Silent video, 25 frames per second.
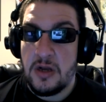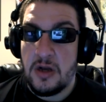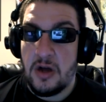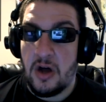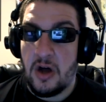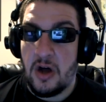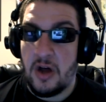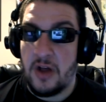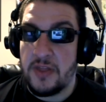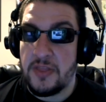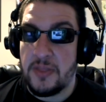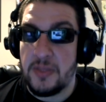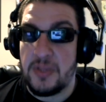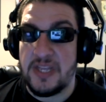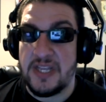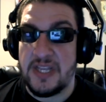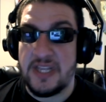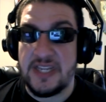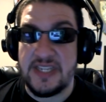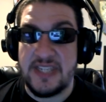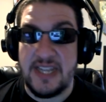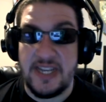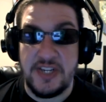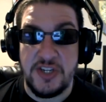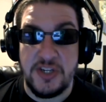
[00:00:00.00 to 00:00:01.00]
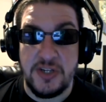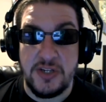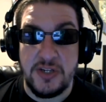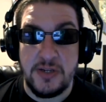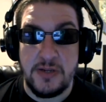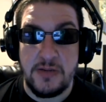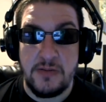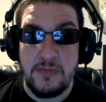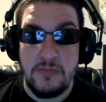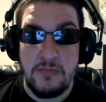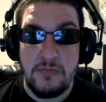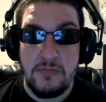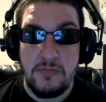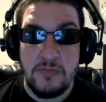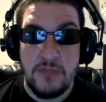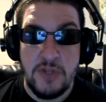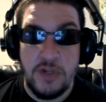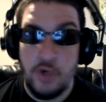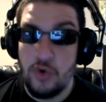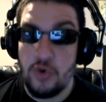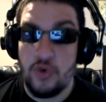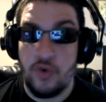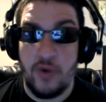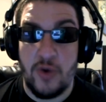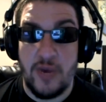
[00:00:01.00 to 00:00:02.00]
on the PlayStation.
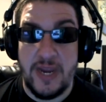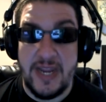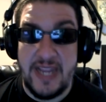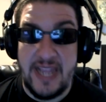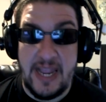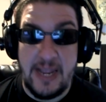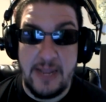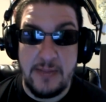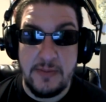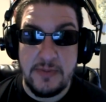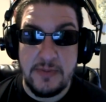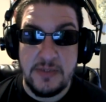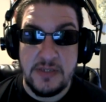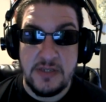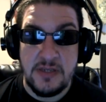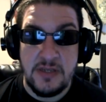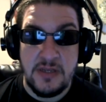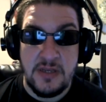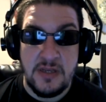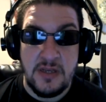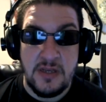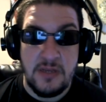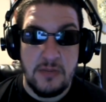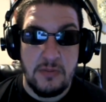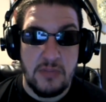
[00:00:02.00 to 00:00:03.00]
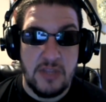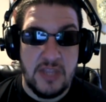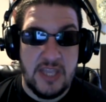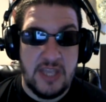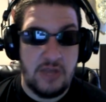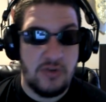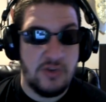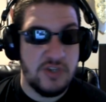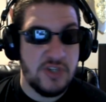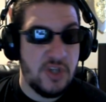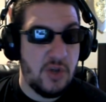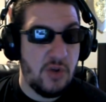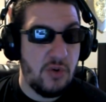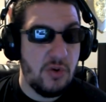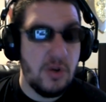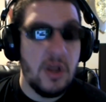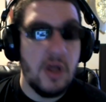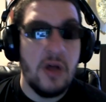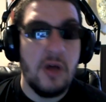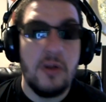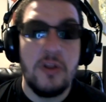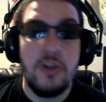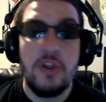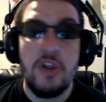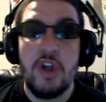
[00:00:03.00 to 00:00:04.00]
Two great games. Killzone
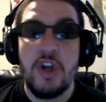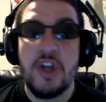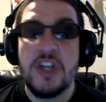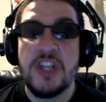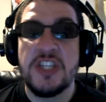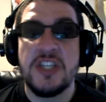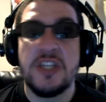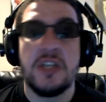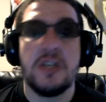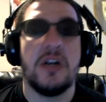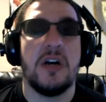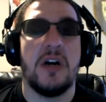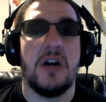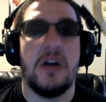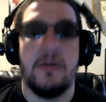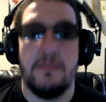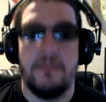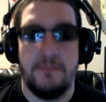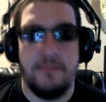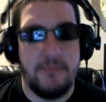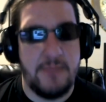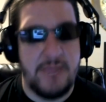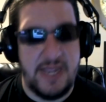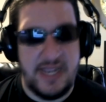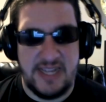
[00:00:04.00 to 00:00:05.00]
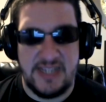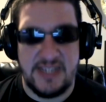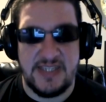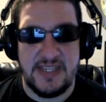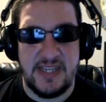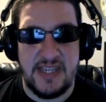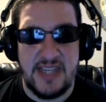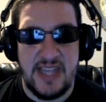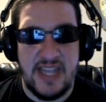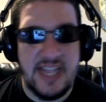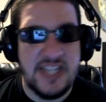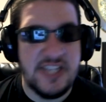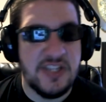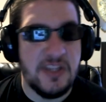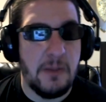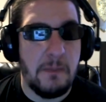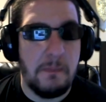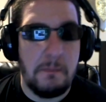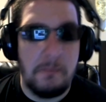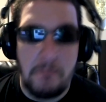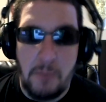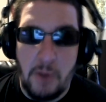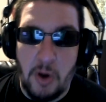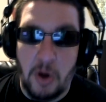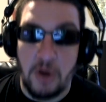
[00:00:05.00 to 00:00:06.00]
looks amazing. It's a
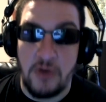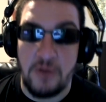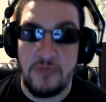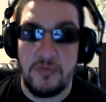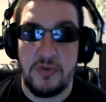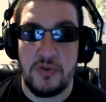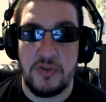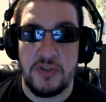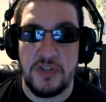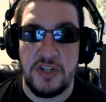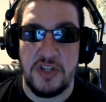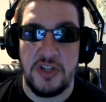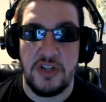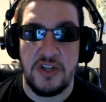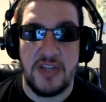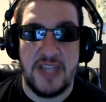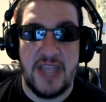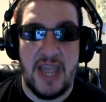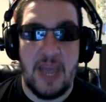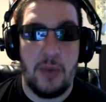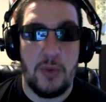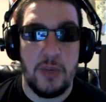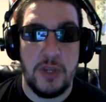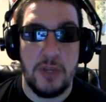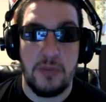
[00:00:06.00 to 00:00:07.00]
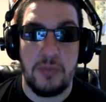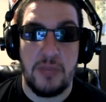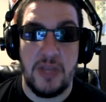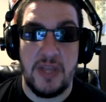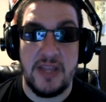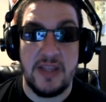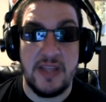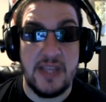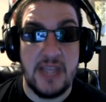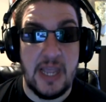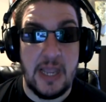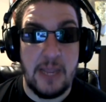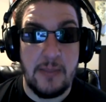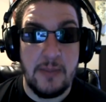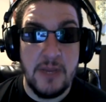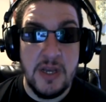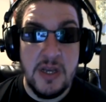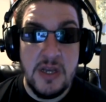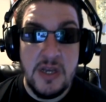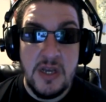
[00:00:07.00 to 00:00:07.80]
marvel to look at when you play the game.